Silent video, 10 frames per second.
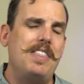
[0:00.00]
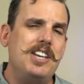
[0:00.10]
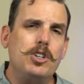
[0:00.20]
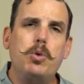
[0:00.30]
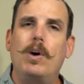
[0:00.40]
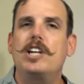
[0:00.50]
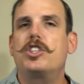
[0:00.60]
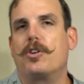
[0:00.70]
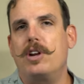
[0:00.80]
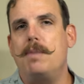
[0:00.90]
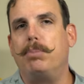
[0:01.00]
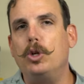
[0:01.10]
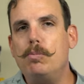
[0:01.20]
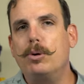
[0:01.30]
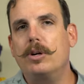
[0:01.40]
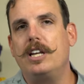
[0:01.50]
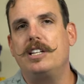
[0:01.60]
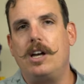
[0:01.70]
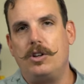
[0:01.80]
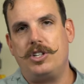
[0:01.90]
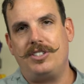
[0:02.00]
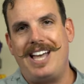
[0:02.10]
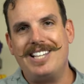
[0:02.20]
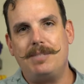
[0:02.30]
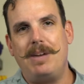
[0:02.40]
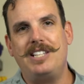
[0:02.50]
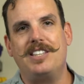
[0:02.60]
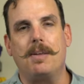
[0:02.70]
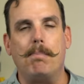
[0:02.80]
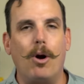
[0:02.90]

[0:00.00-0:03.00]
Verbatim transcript: by the year 2030, Bloomberg Intelligence estimates that the